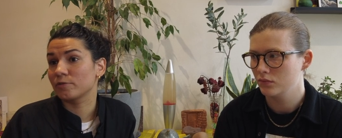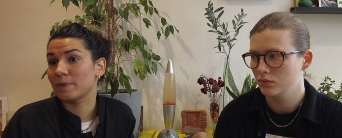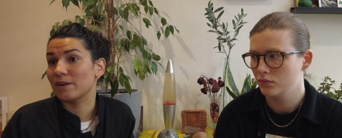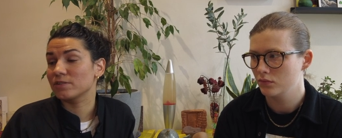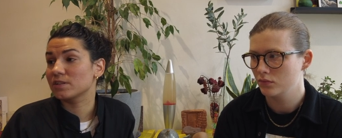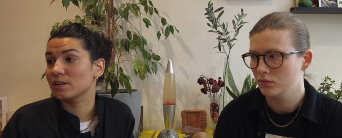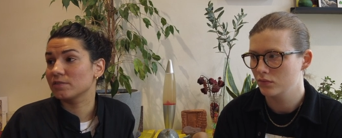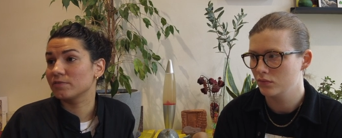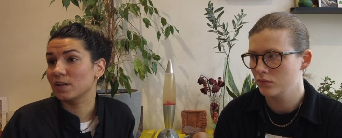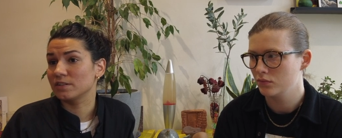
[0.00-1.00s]
Speaker 1: from outside of
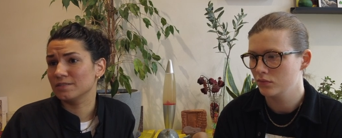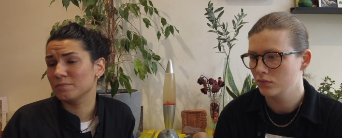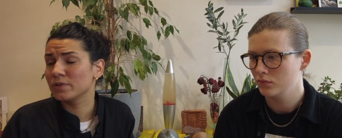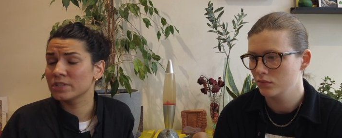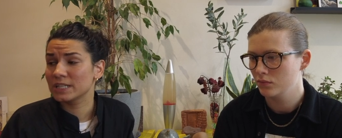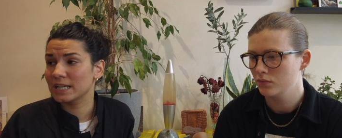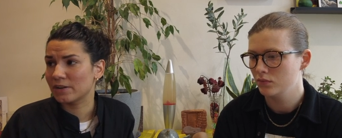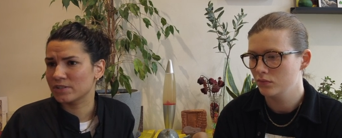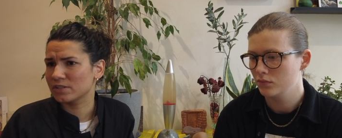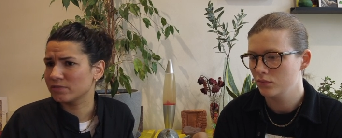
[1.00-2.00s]
London, mostly
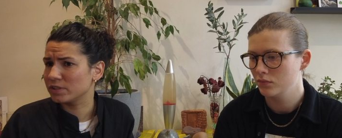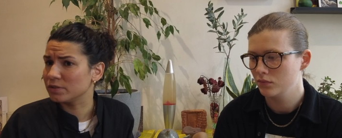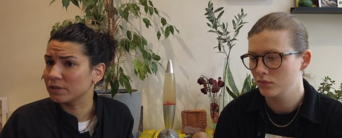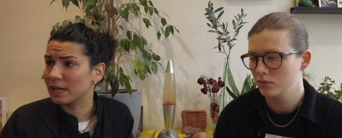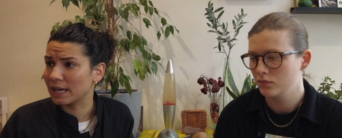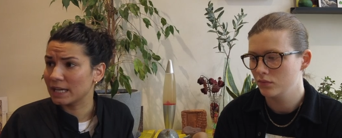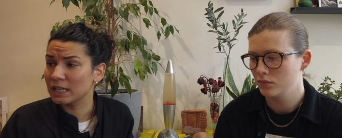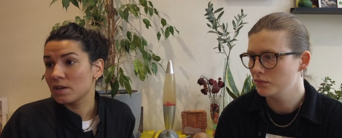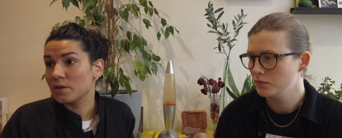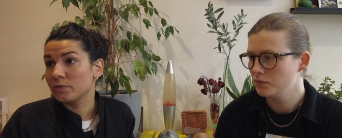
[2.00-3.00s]
outside of the U K.
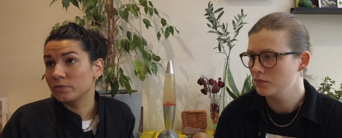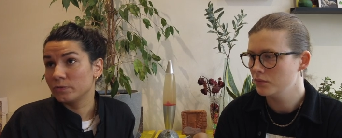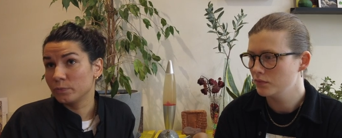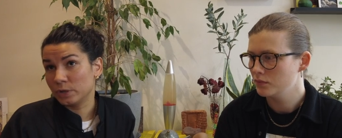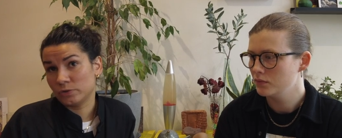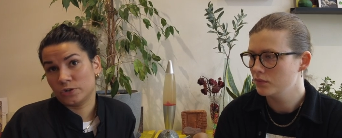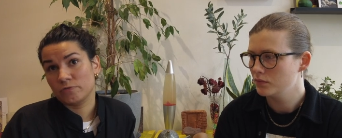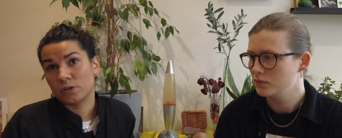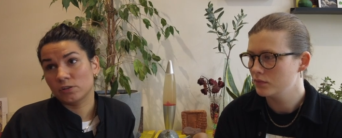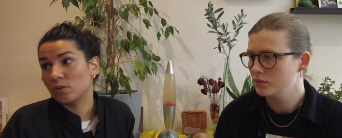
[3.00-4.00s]
We also
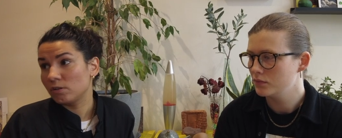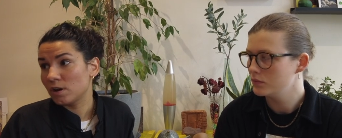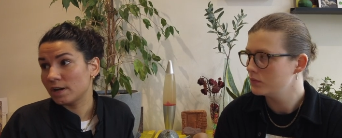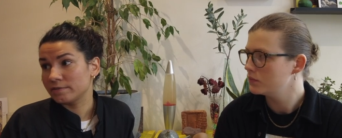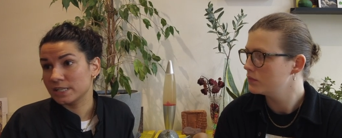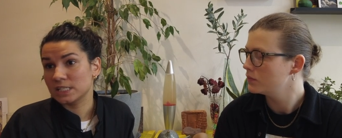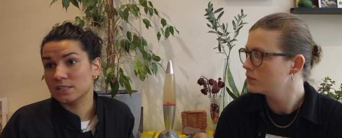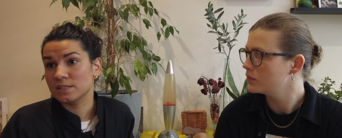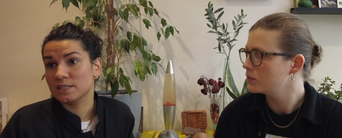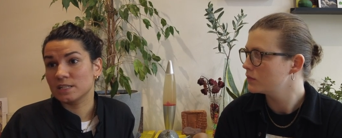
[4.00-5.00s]
run an online
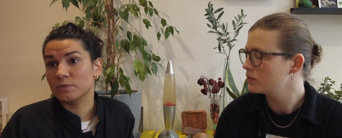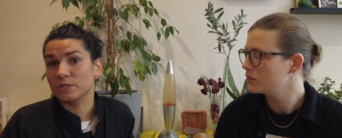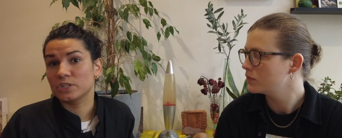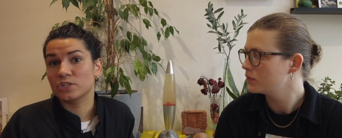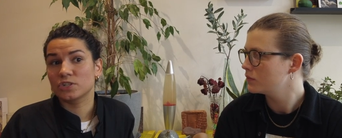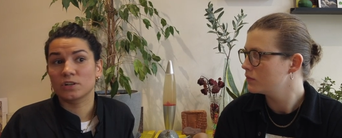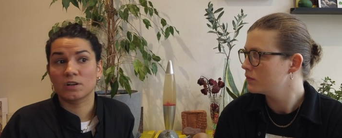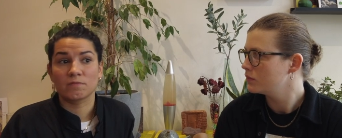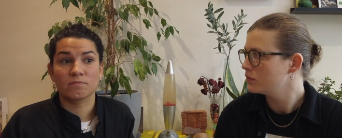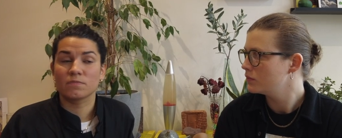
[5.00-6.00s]
residency which
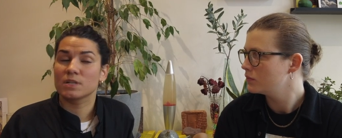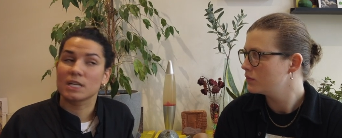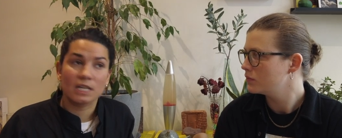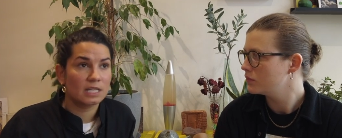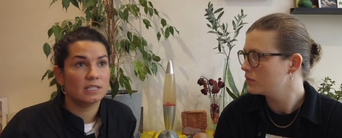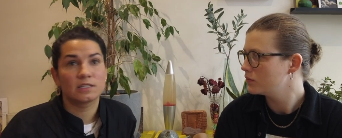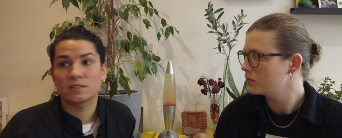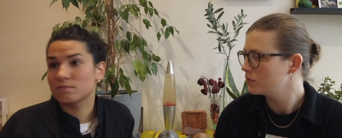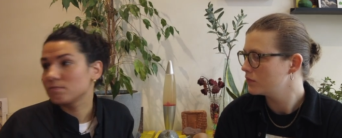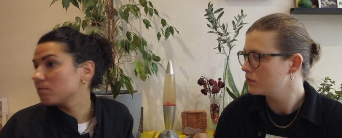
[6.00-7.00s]
um is